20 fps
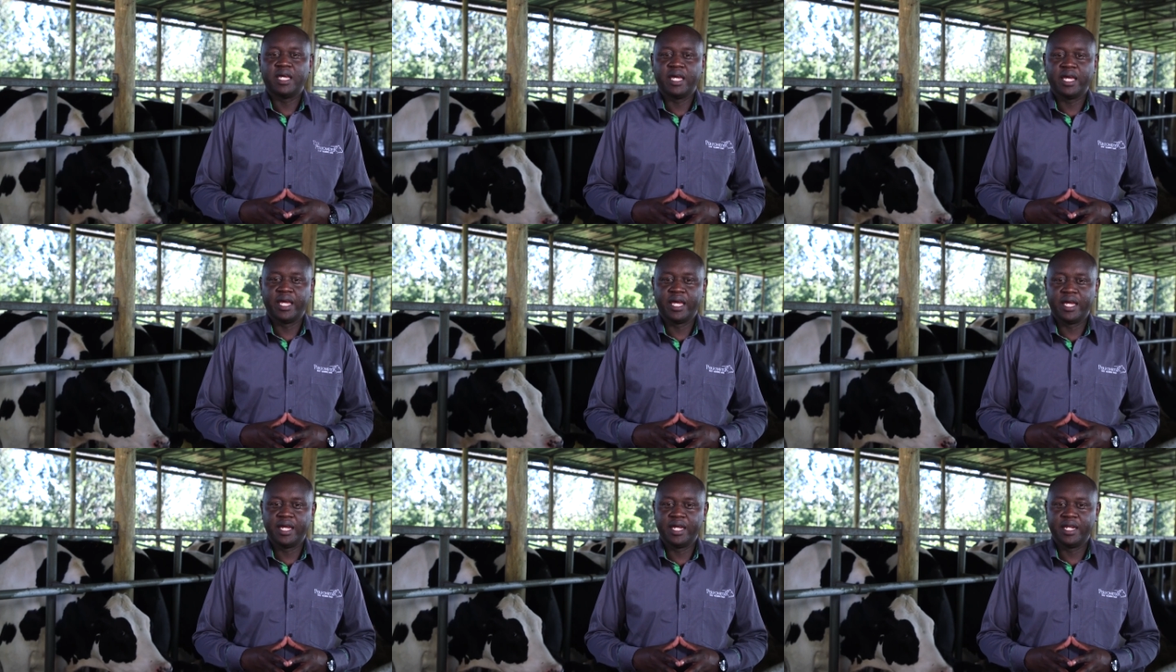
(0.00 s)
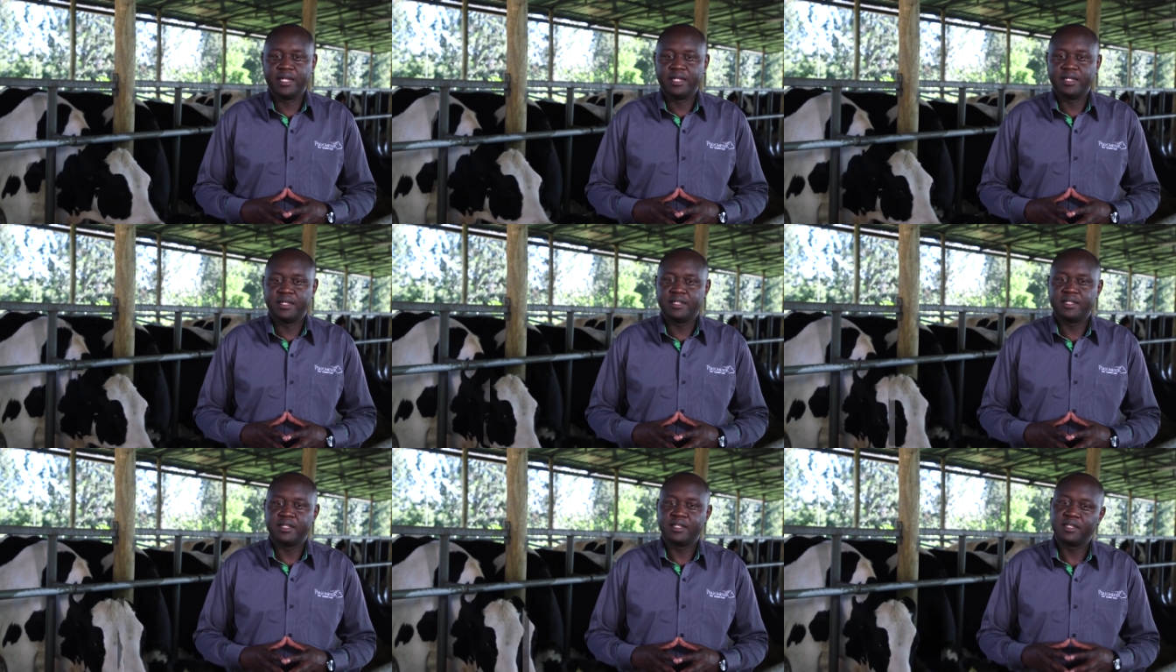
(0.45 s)

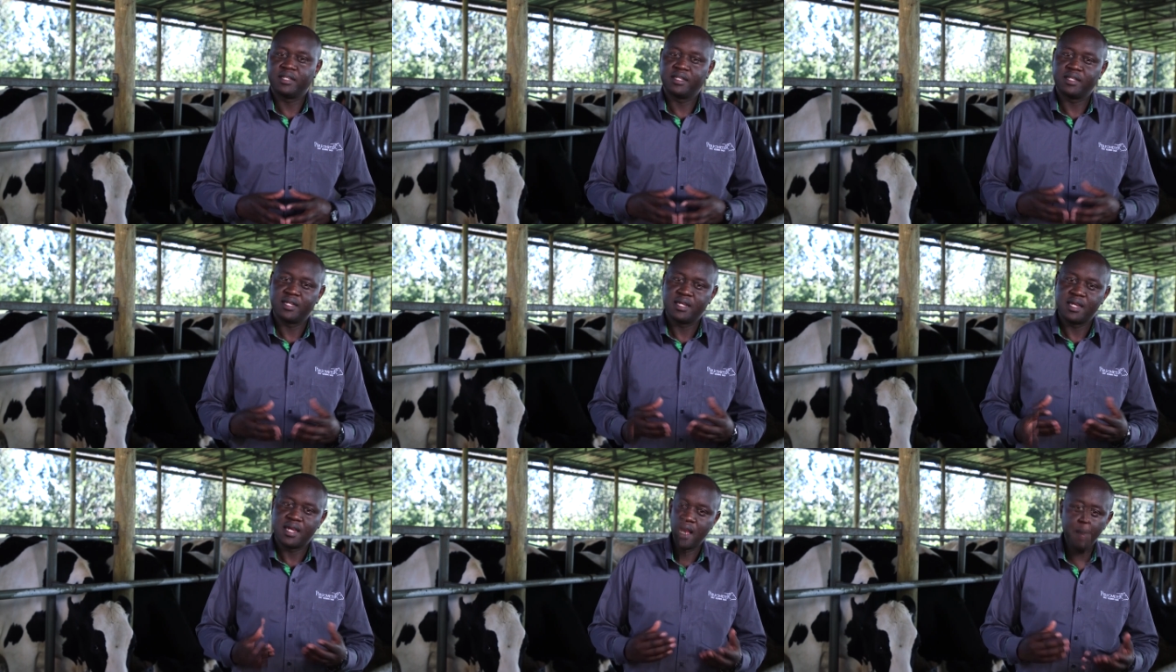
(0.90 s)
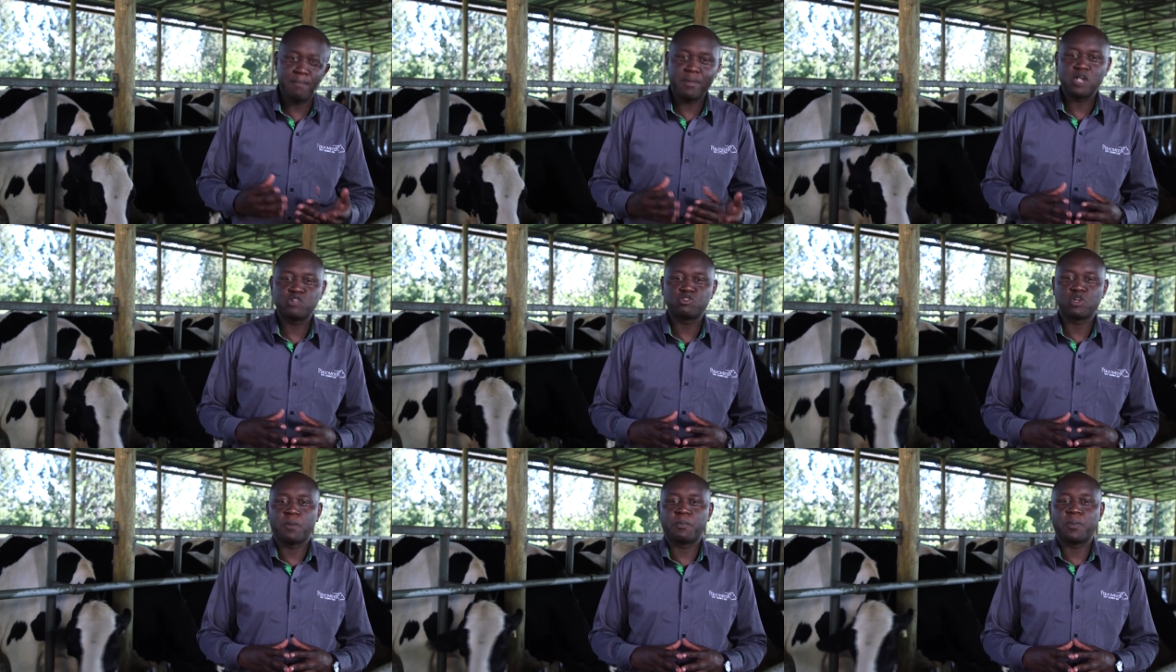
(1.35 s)
And
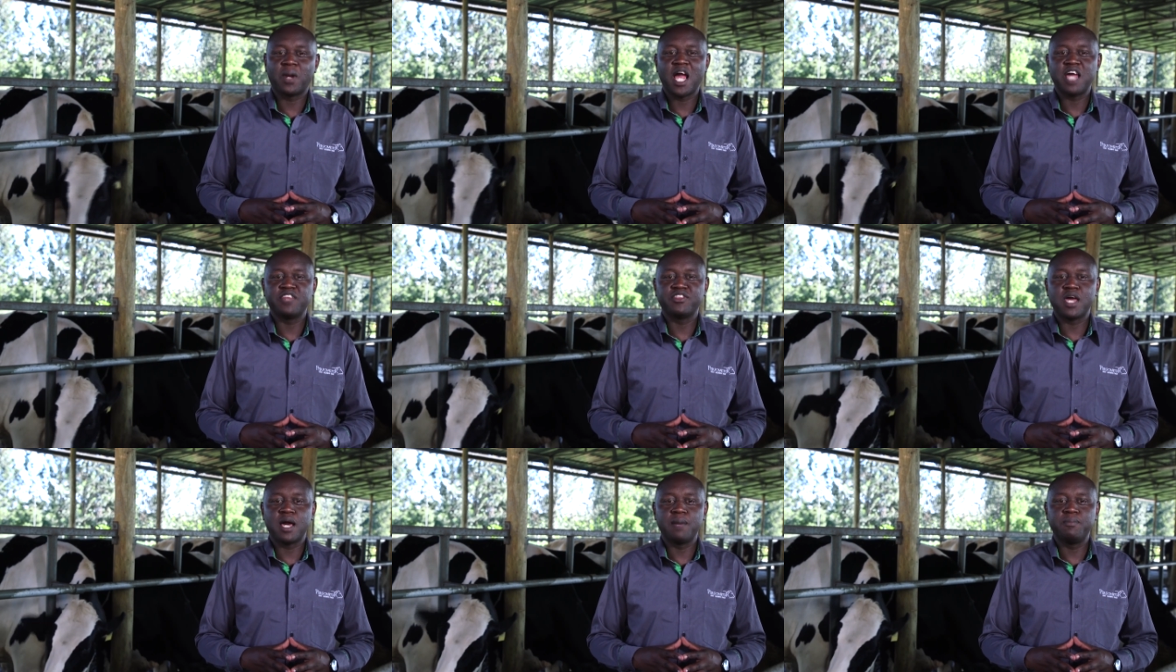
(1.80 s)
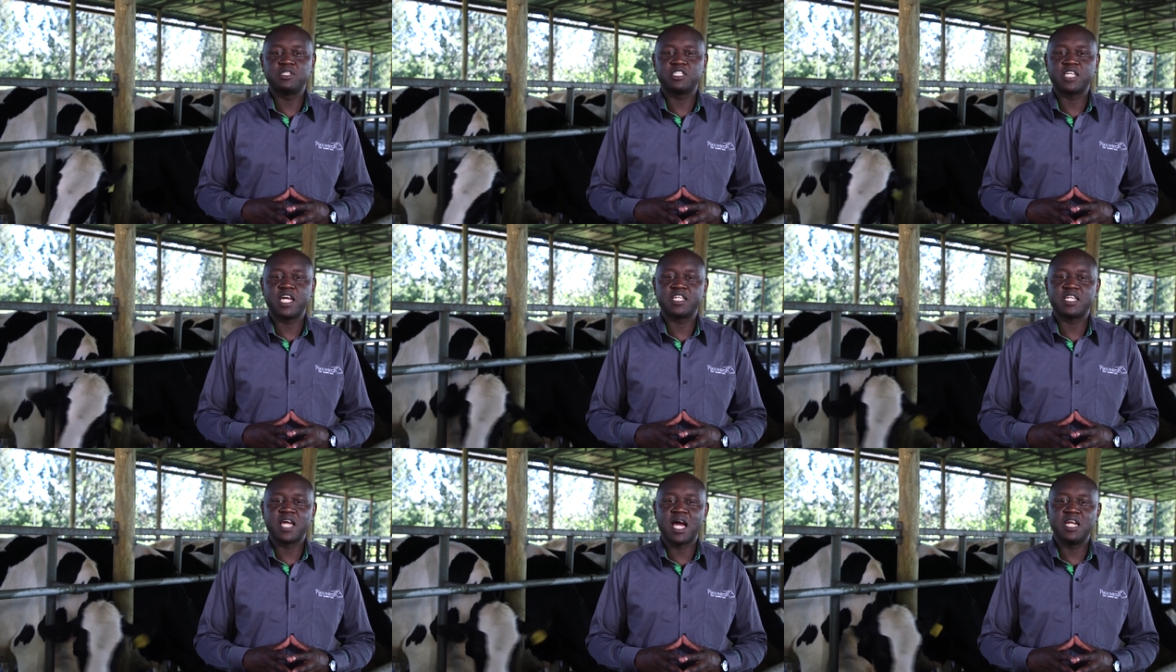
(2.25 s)
remember to apply the
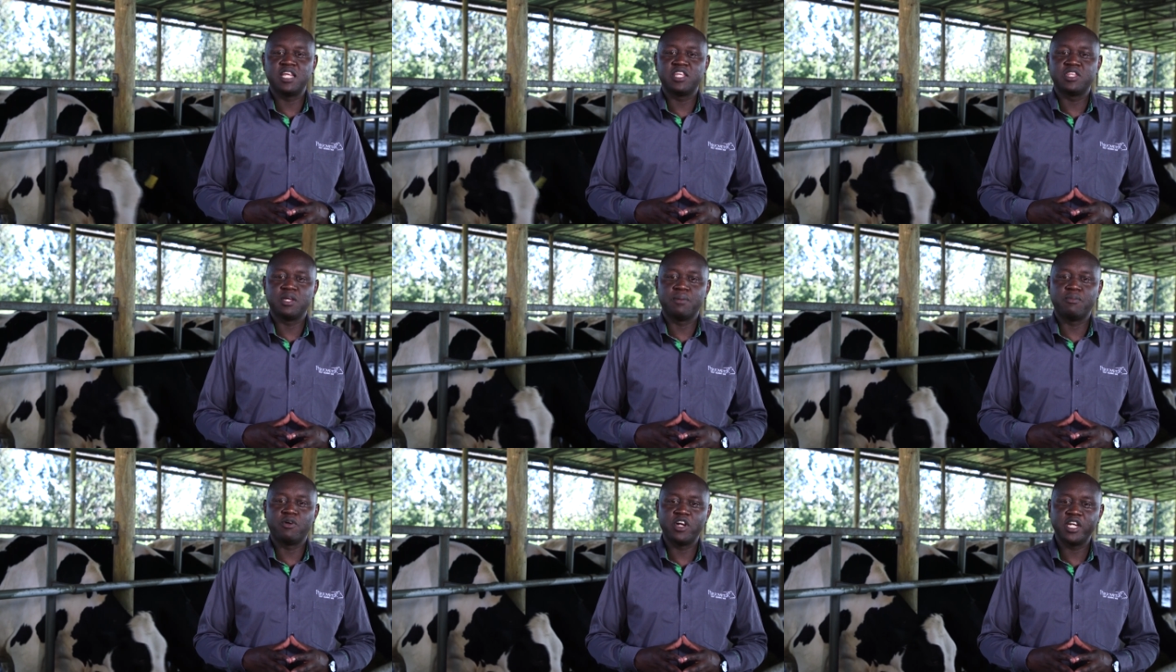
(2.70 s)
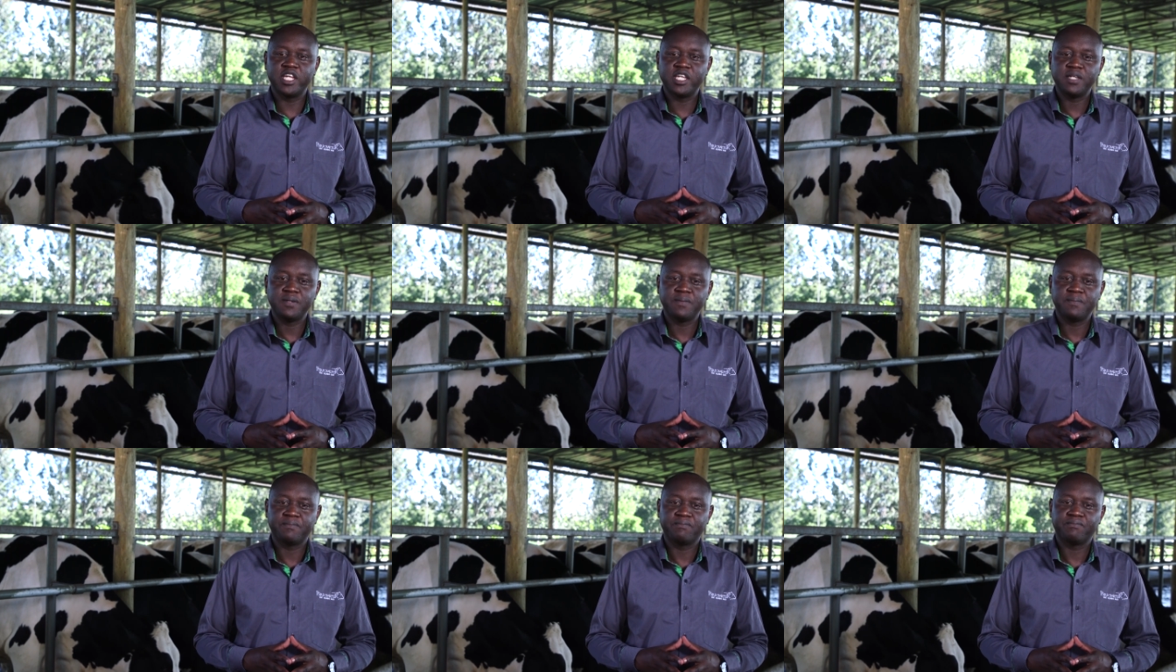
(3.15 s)
herbicide early in the
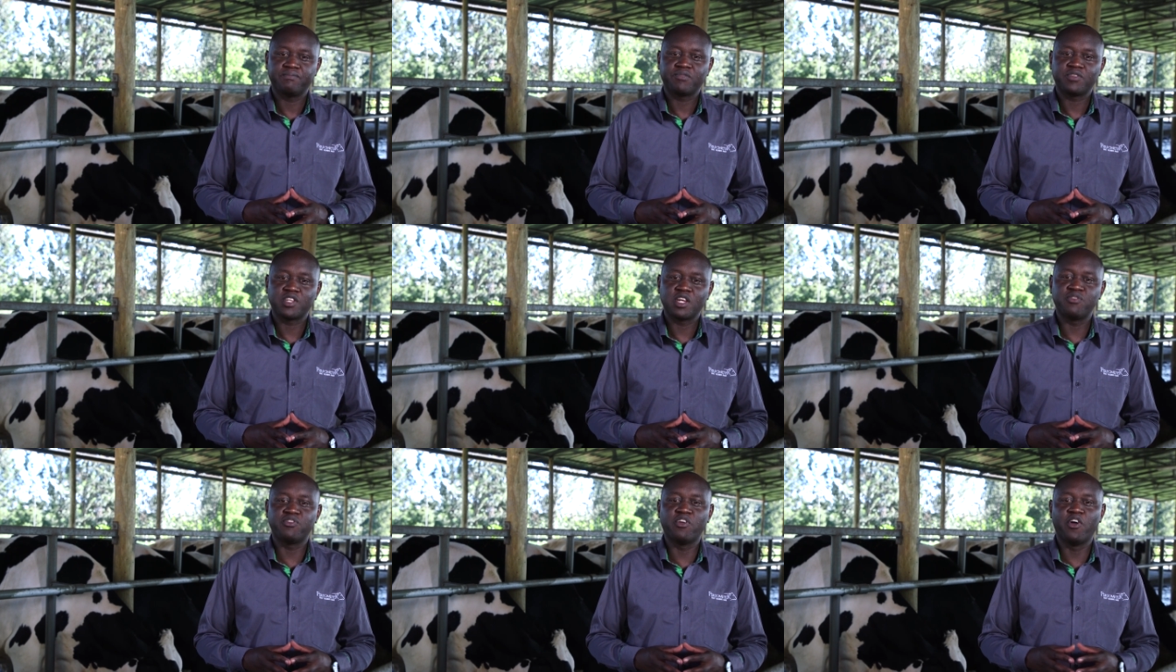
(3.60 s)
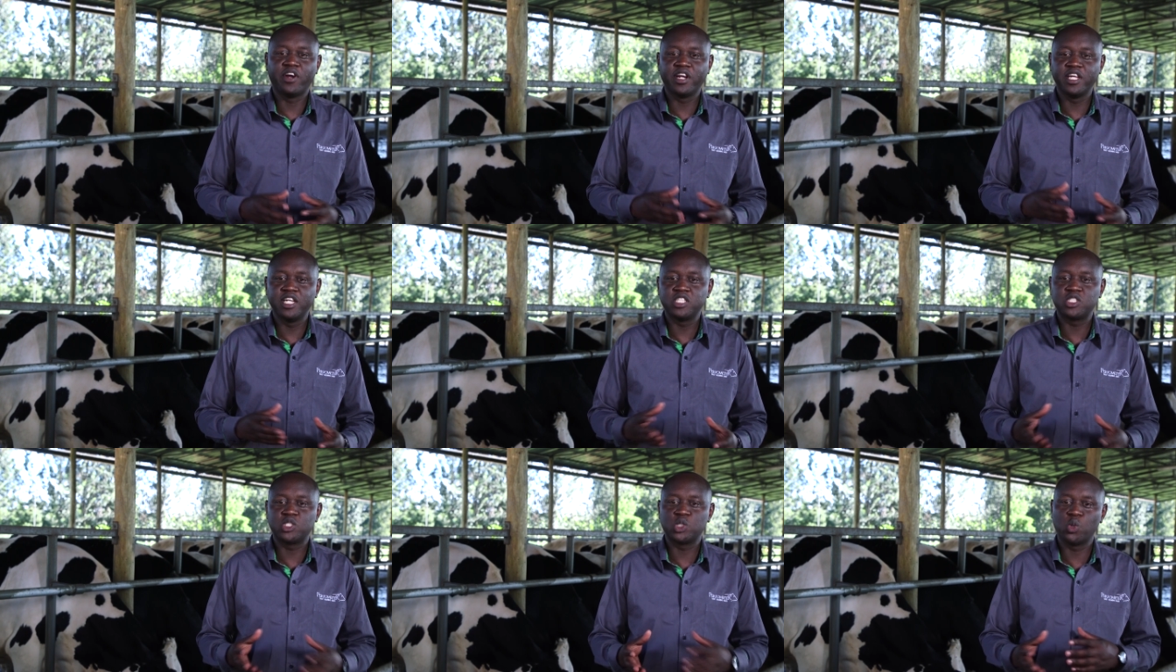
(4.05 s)
morning for
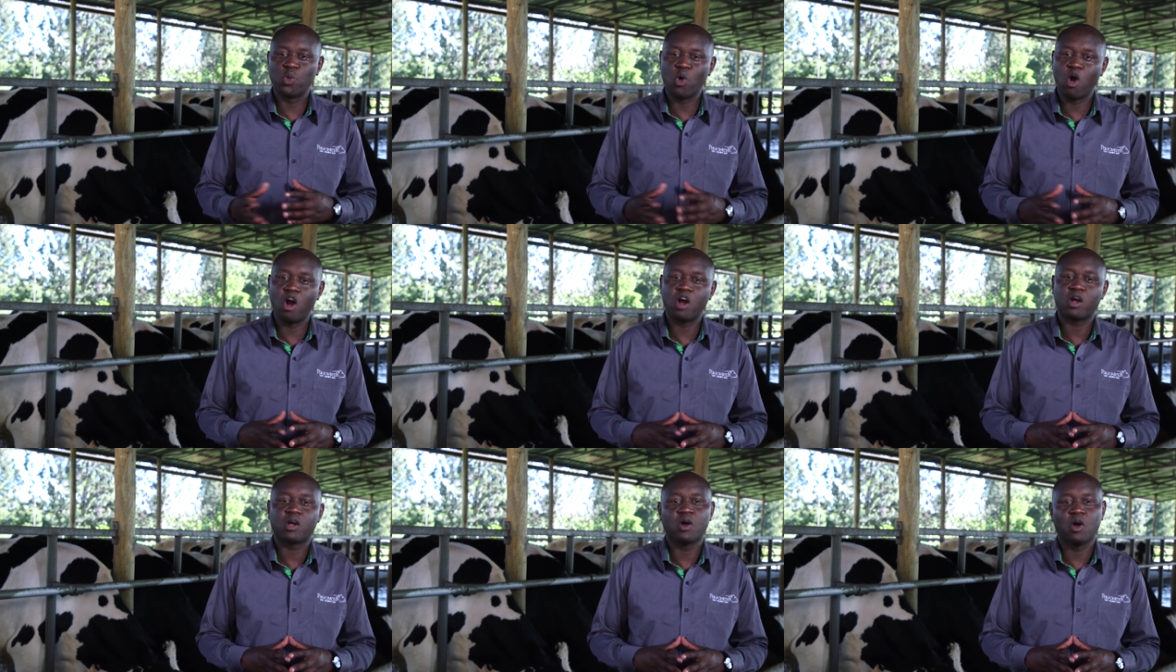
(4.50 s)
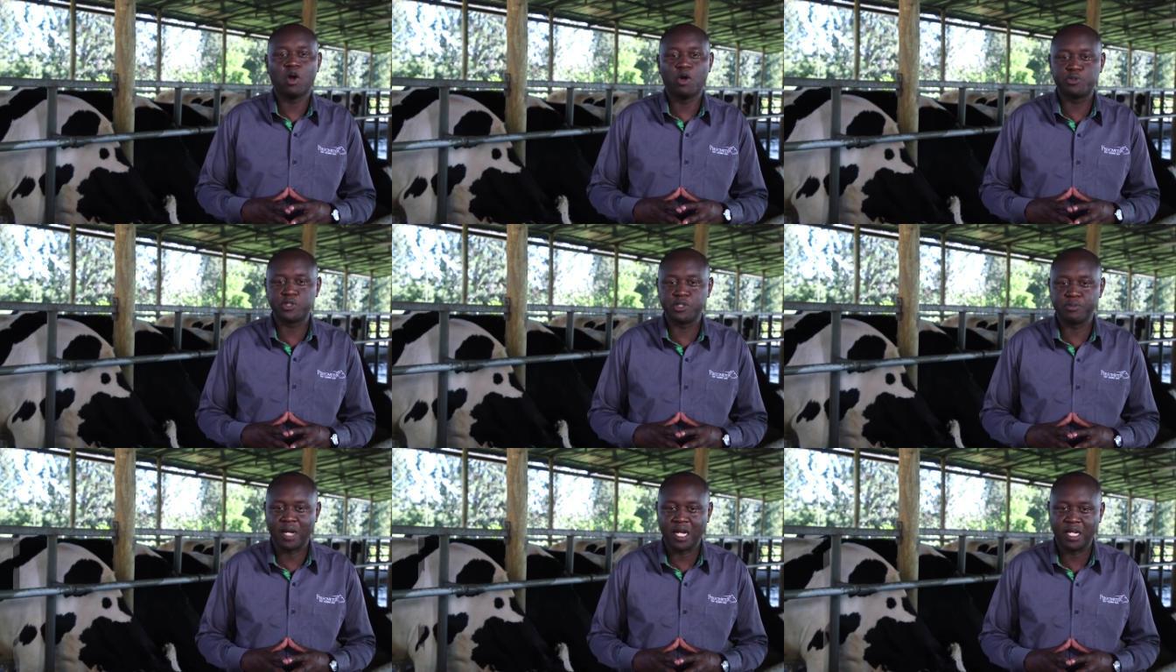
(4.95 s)
it to work
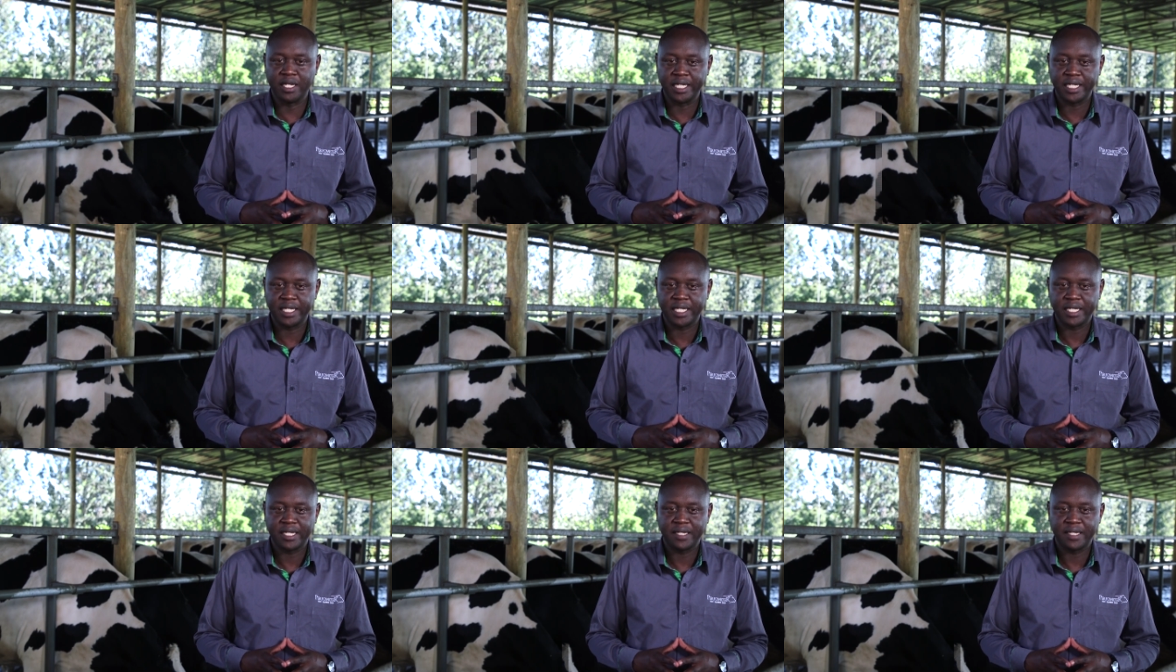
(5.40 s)
optimally.